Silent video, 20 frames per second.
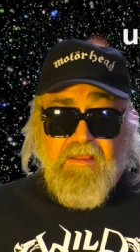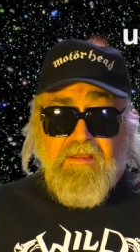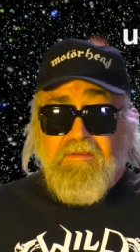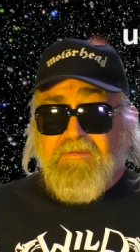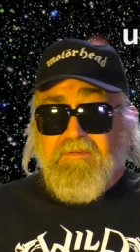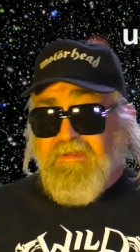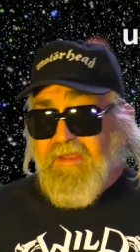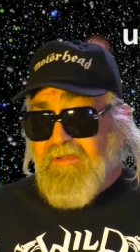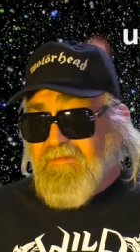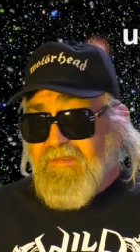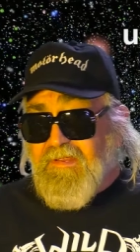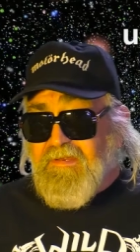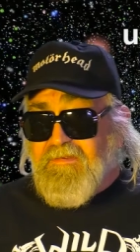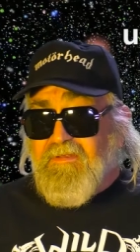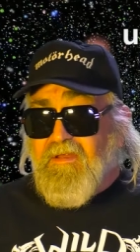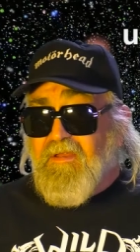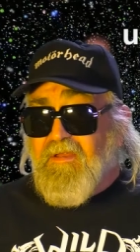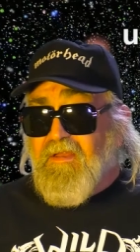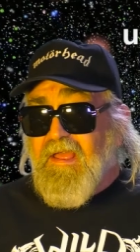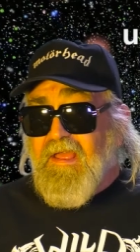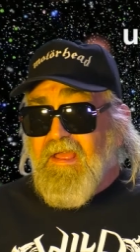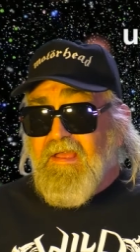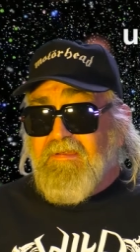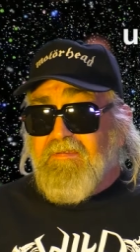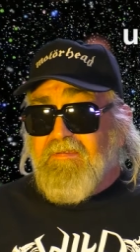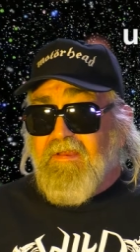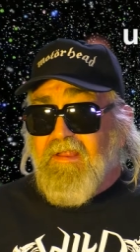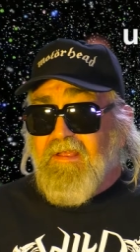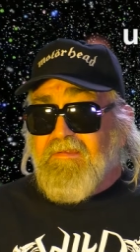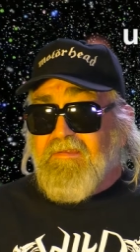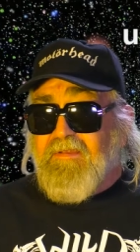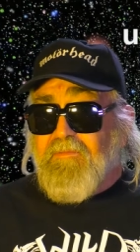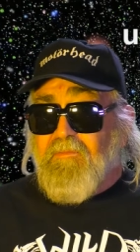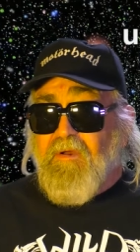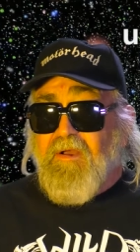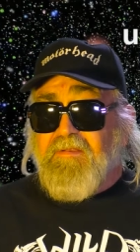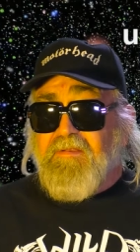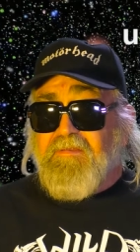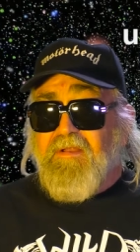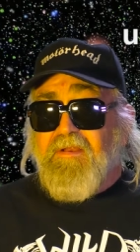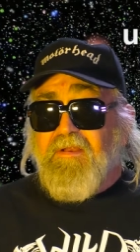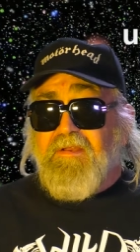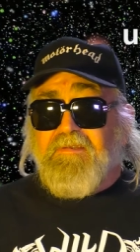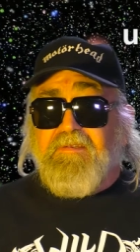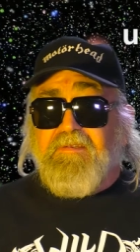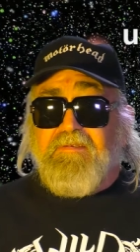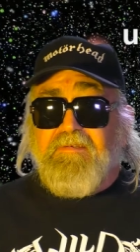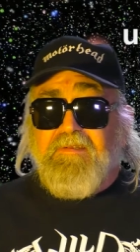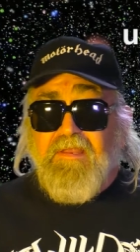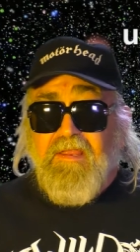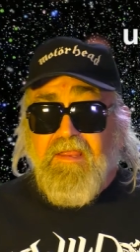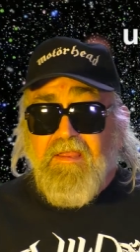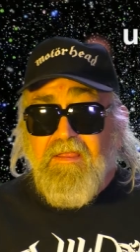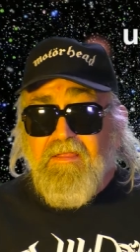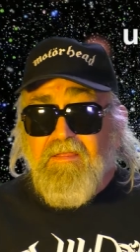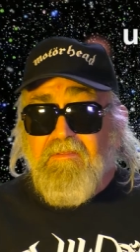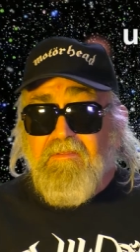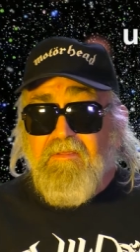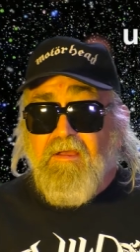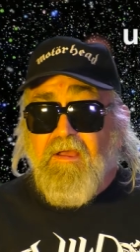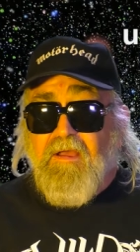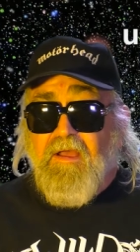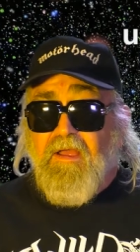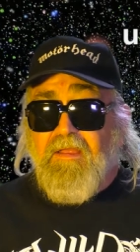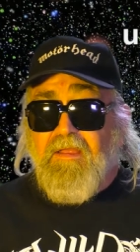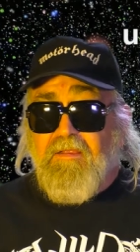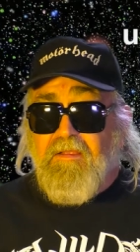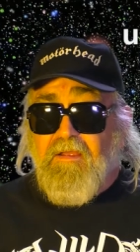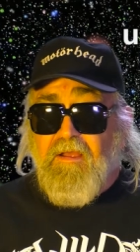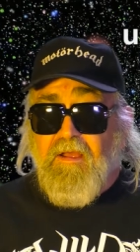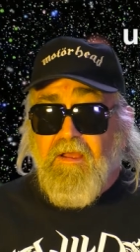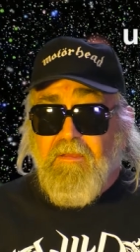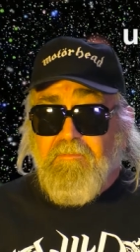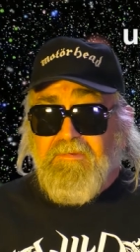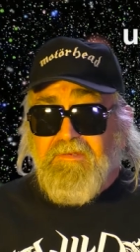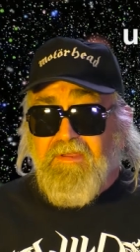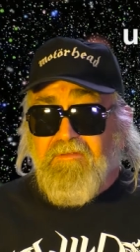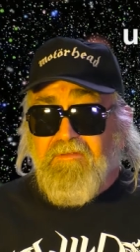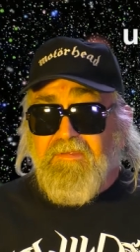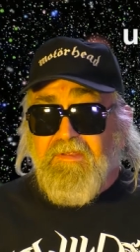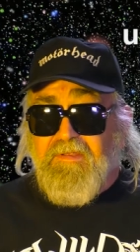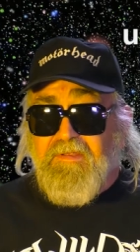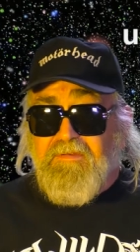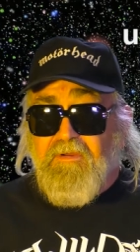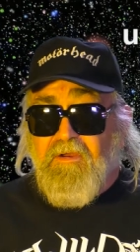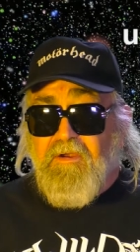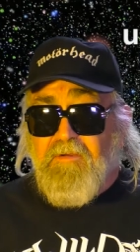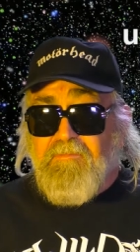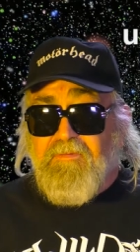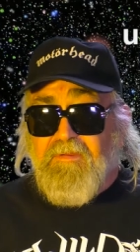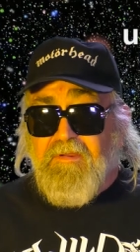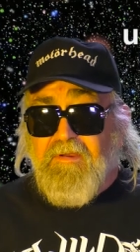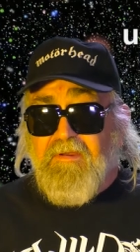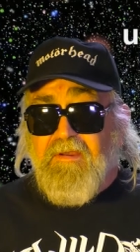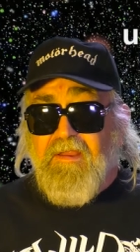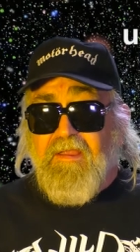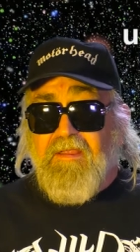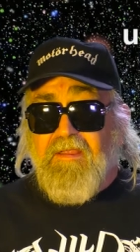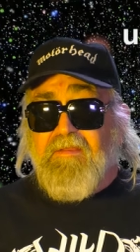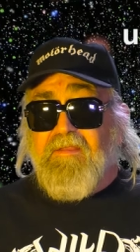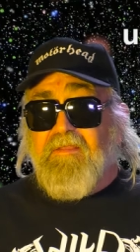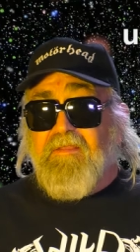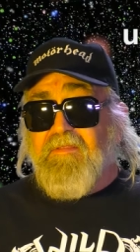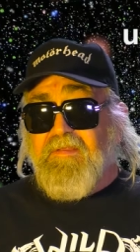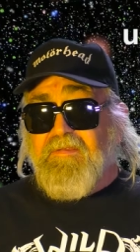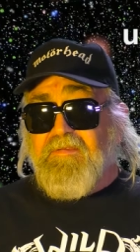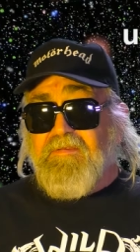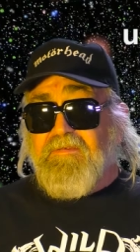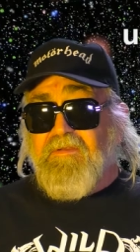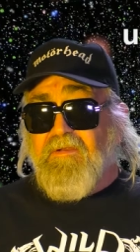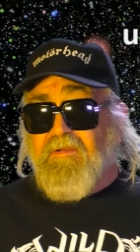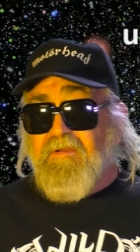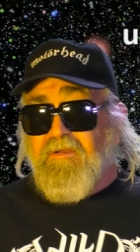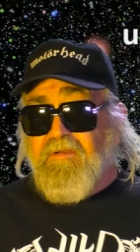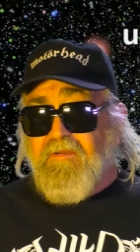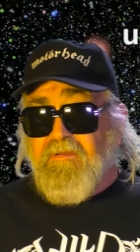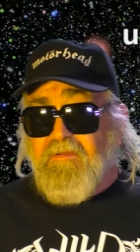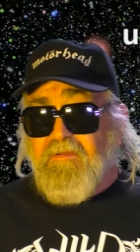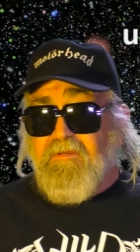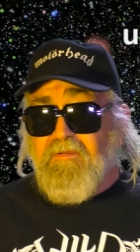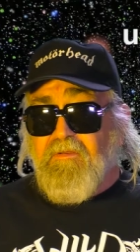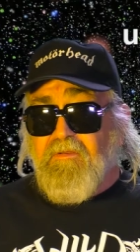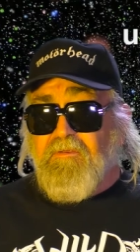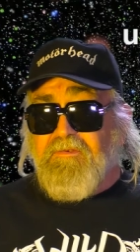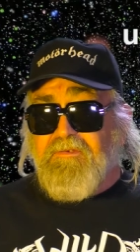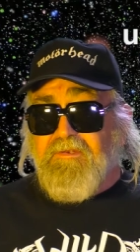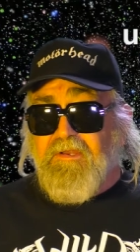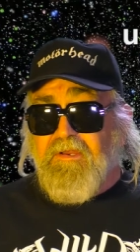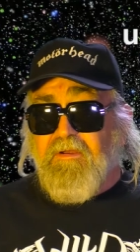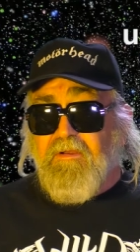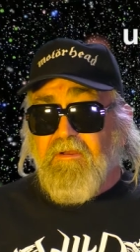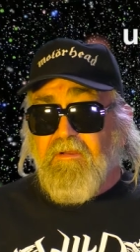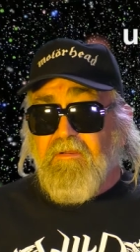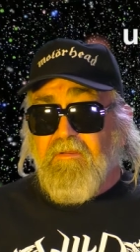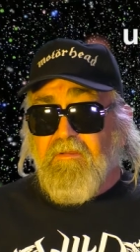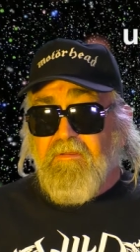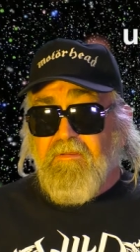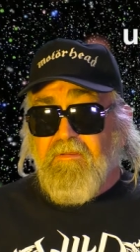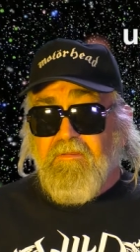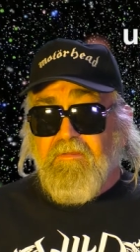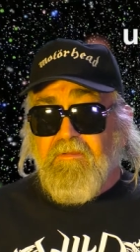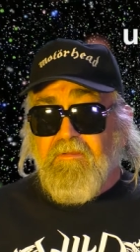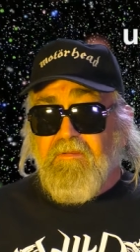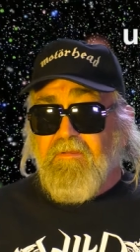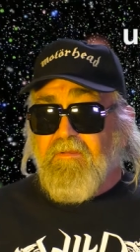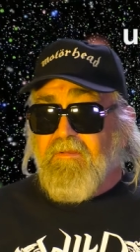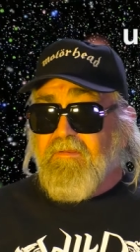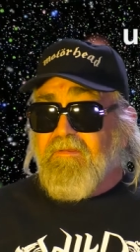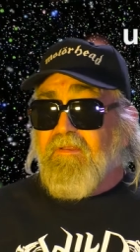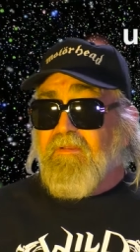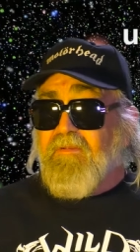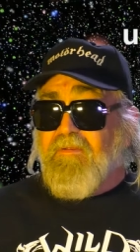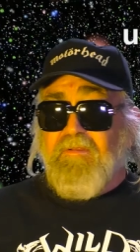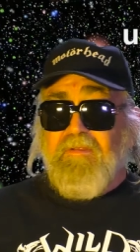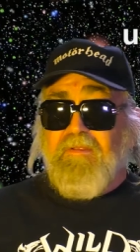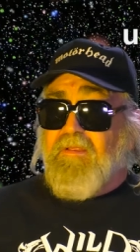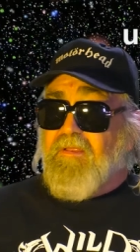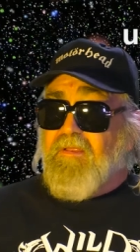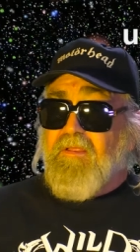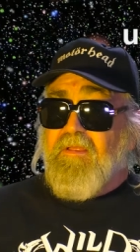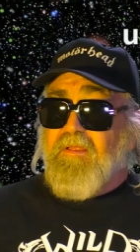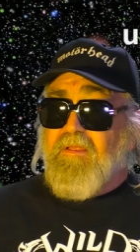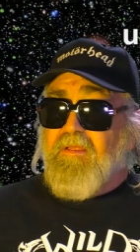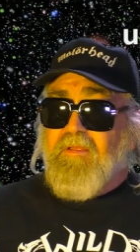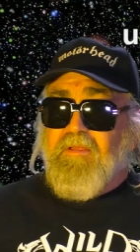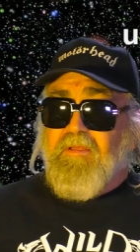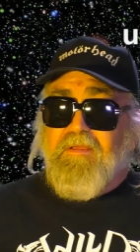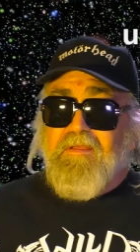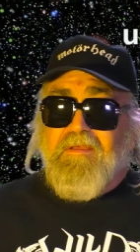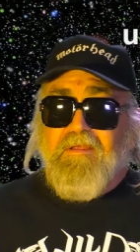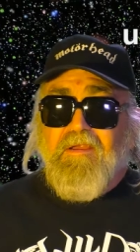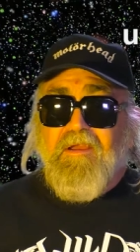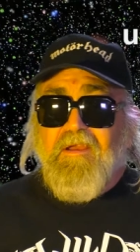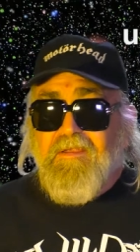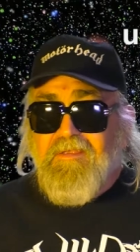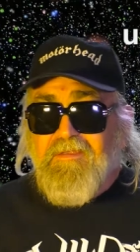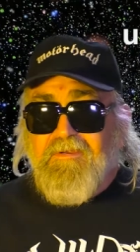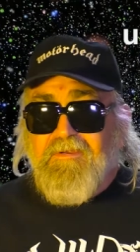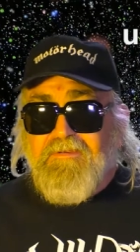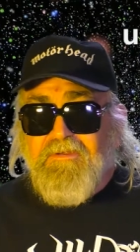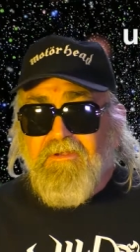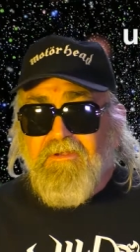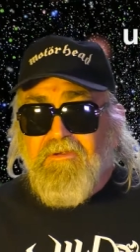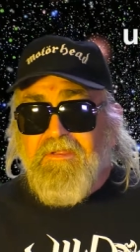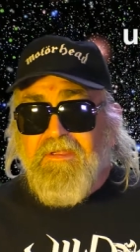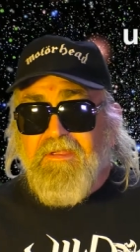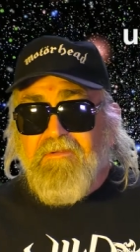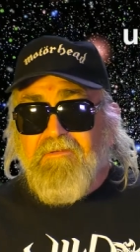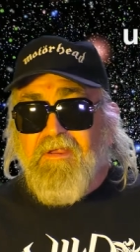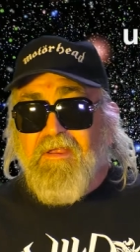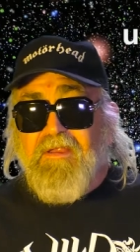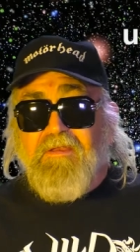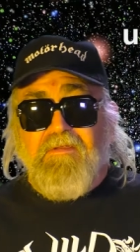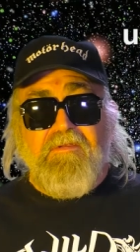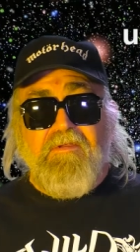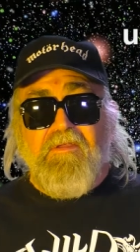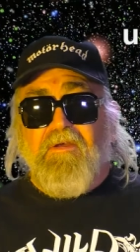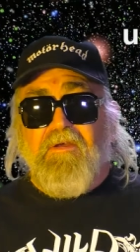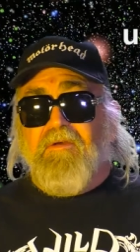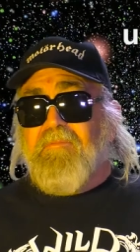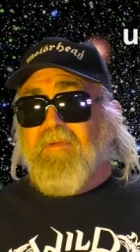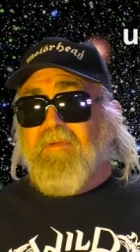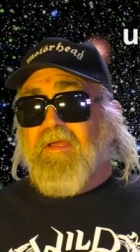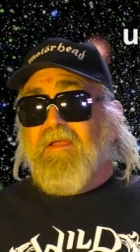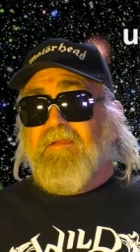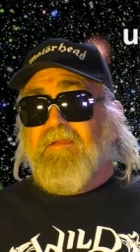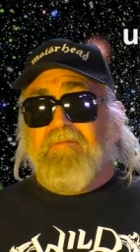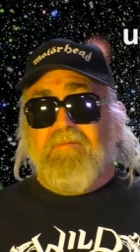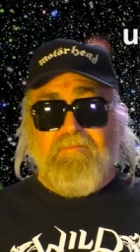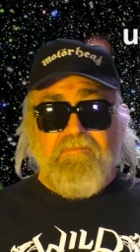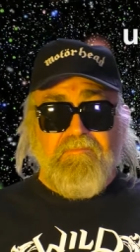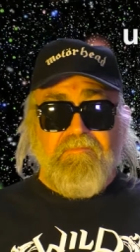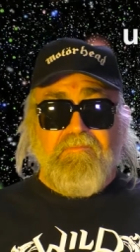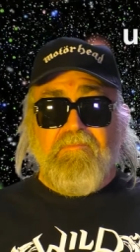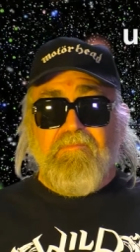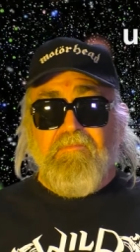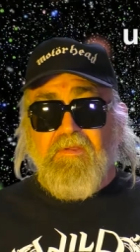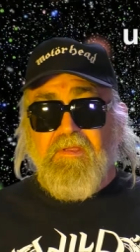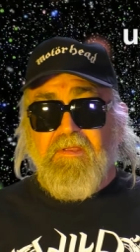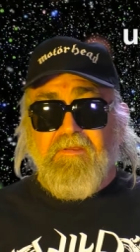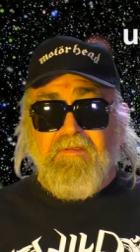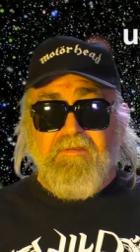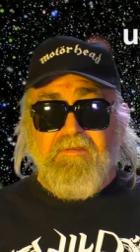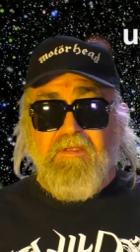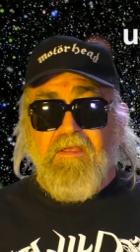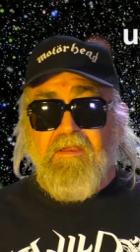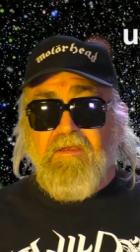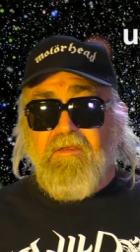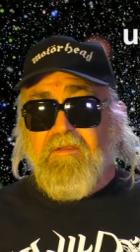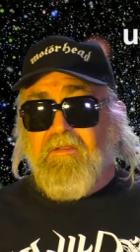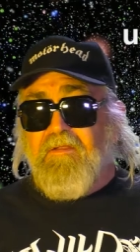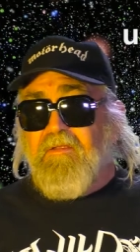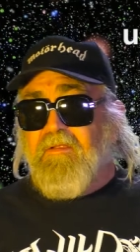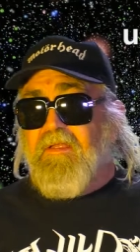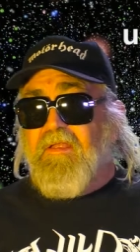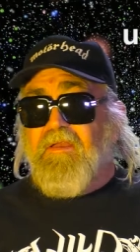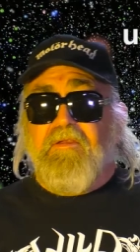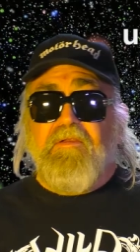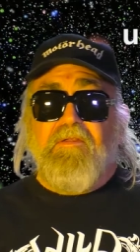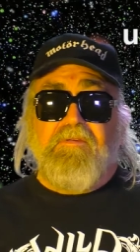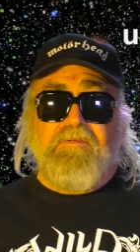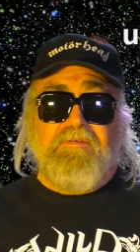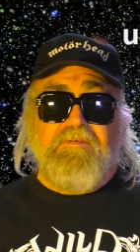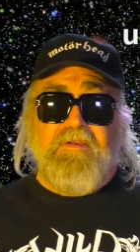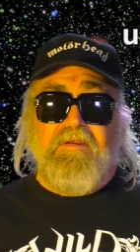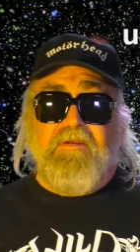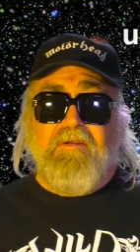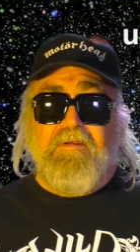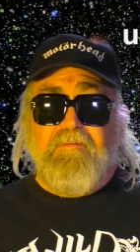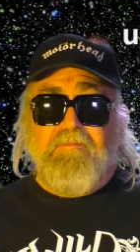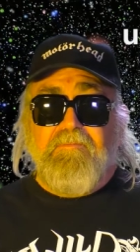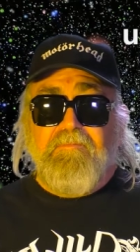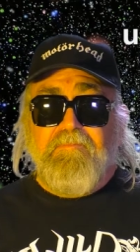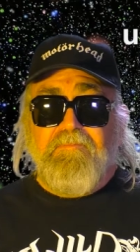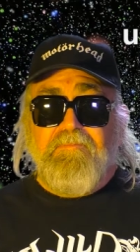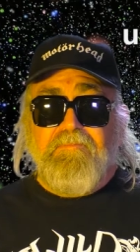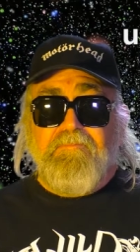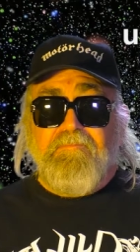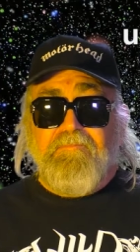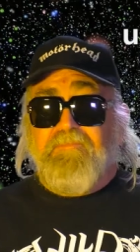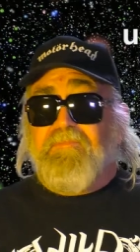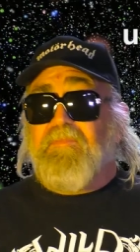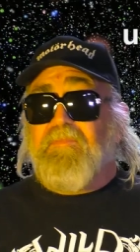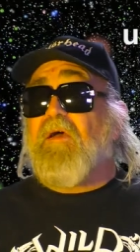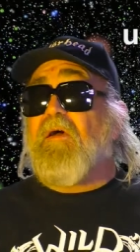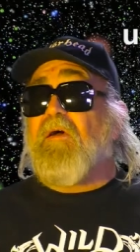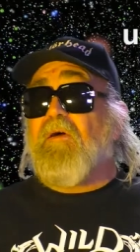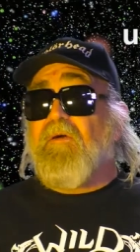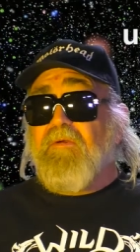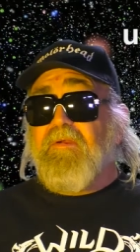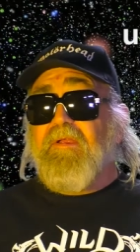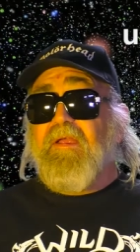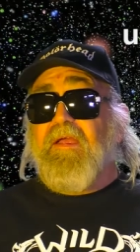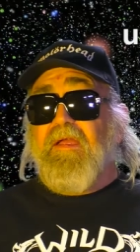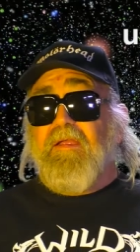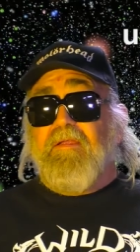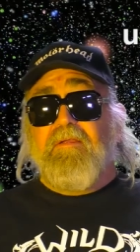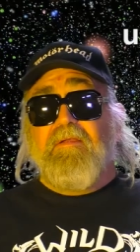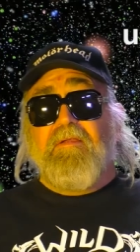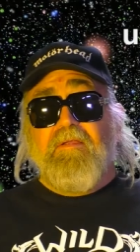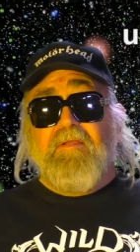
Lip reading: Jeff gets on last, and as he walks on, he says, "Hi, I'm Jeff, the guitar player, and this is our new singer." It's like, "You're joking, right?" "No, Matt, we decided to get a new singer." "Oh, okay.